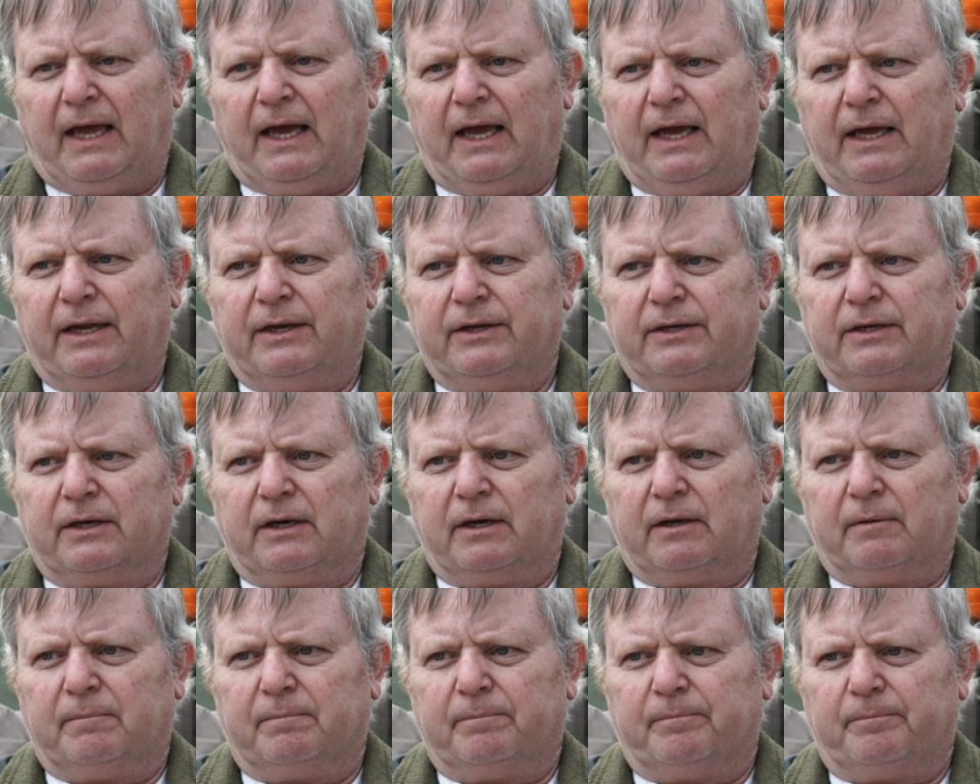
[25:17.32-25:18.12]

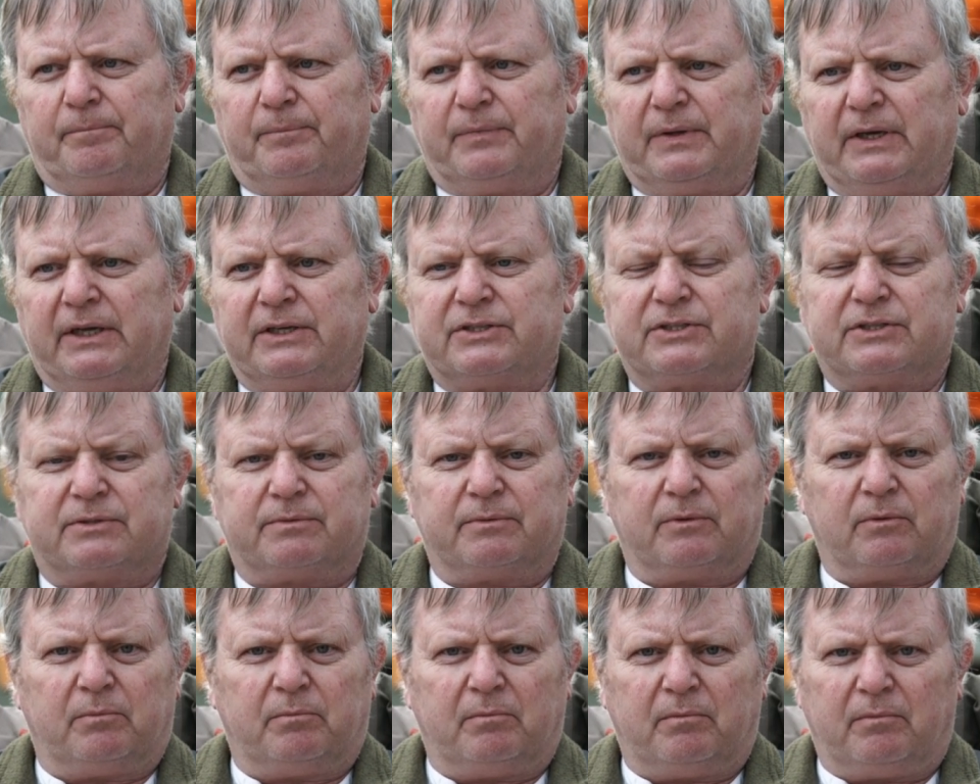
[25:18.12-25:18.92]
And
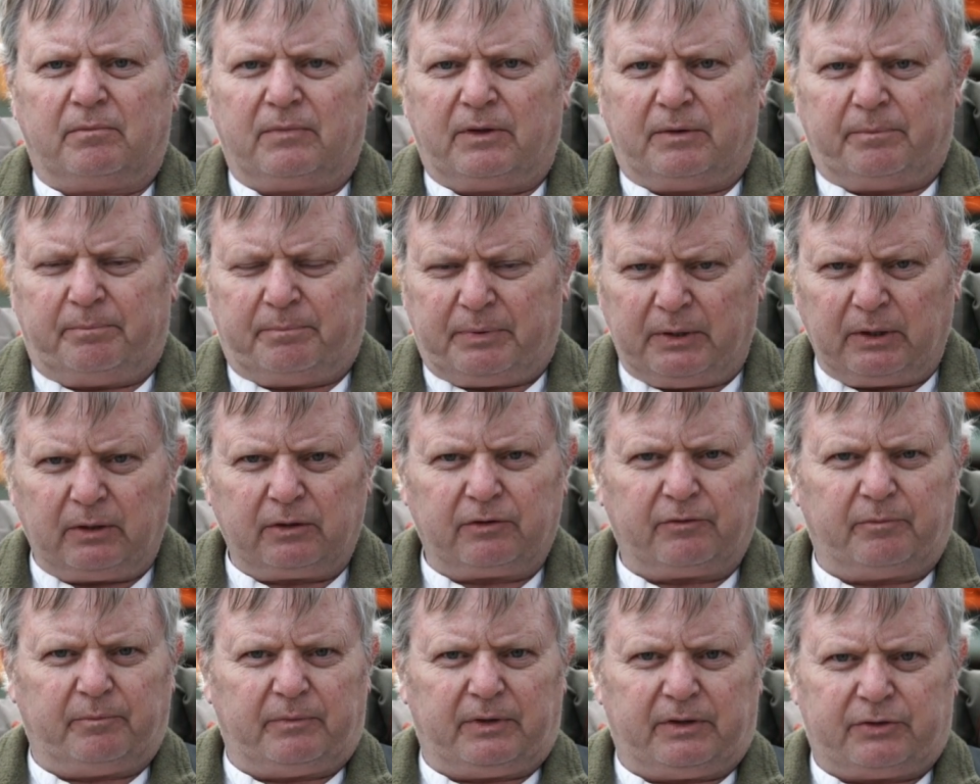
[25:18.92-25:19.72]
it's the
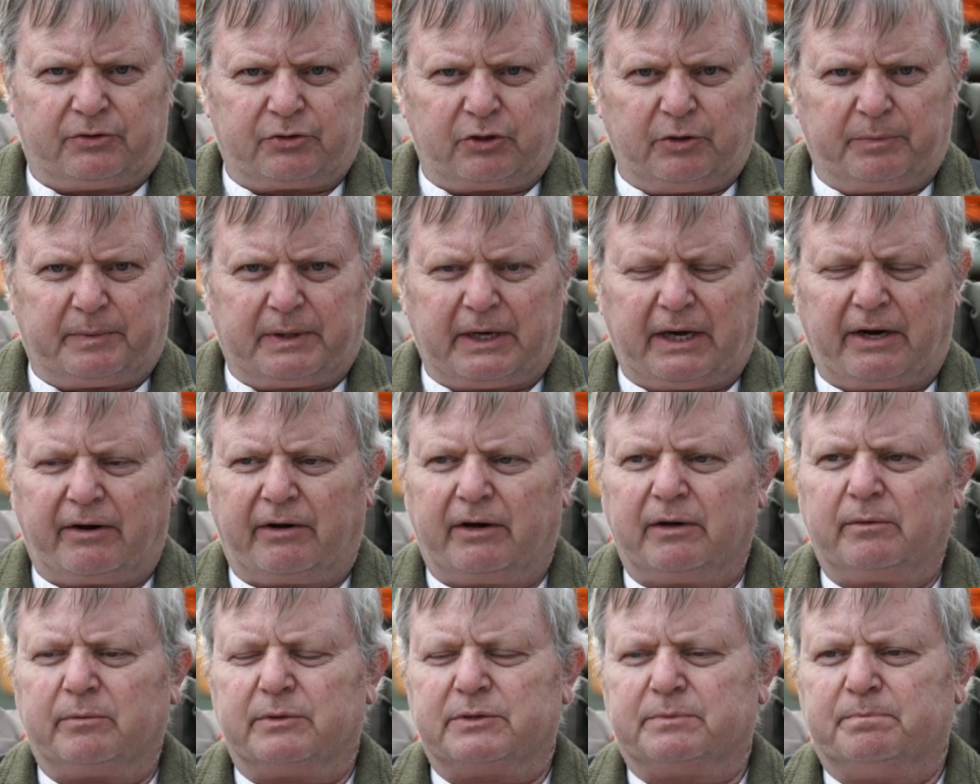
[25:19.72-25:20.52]
build of the troop
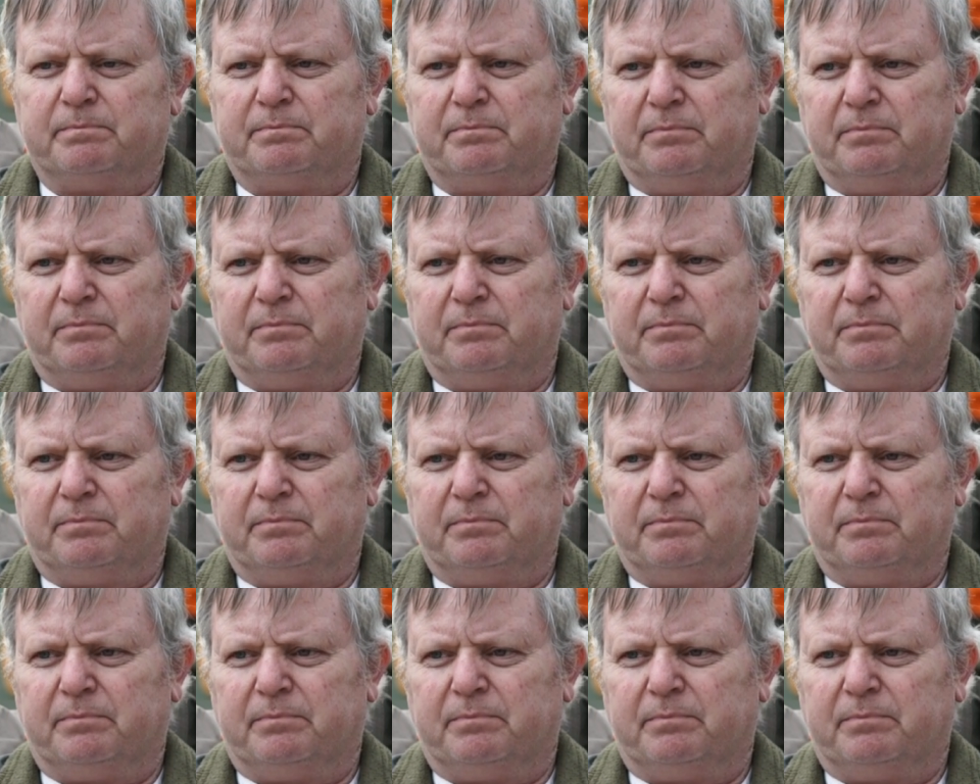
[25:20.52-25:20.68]
carrier